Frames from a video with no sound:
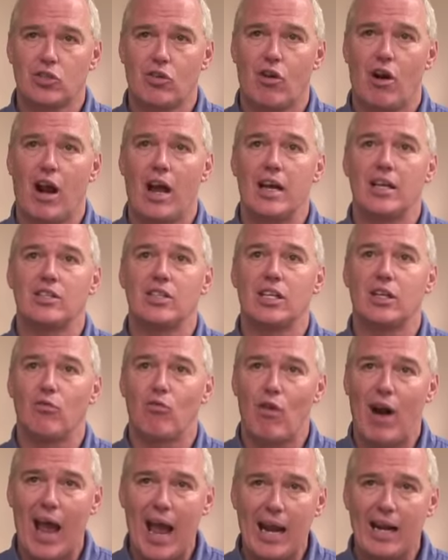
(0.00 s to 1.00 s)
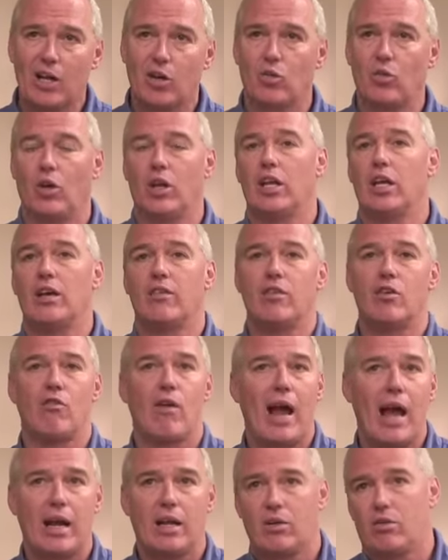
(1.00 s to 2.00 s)
Christ in radical love, in
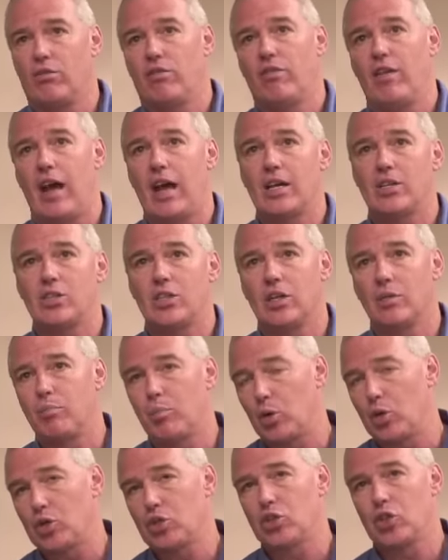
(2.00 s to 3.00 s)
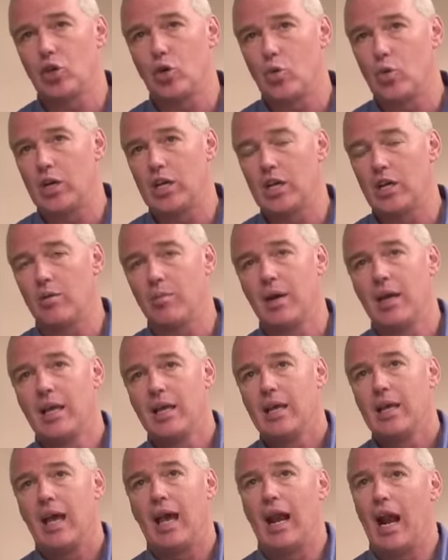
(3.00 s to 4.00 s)
radical fashion, pursue Him,
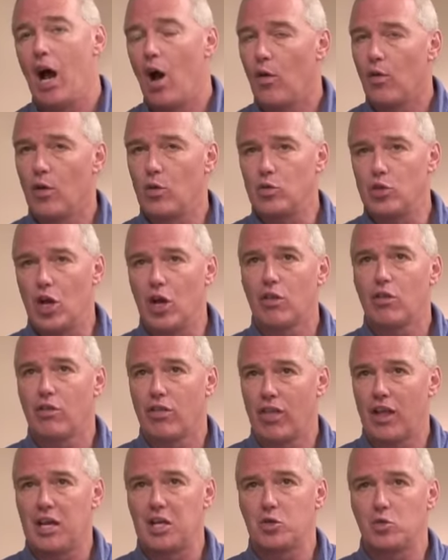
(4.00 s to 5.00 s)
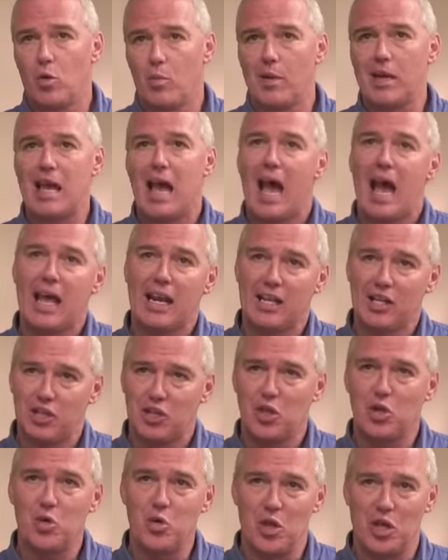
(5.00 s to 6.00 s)
and all those other things will be added
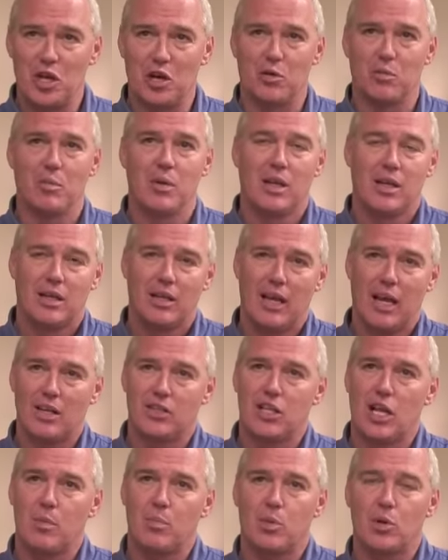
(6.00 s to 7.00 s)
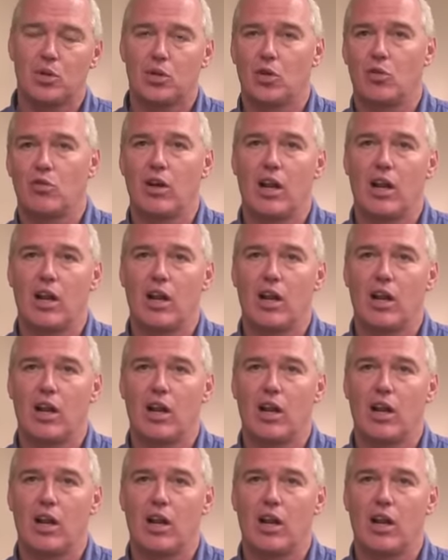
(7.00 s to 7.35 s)
to them as they pursue a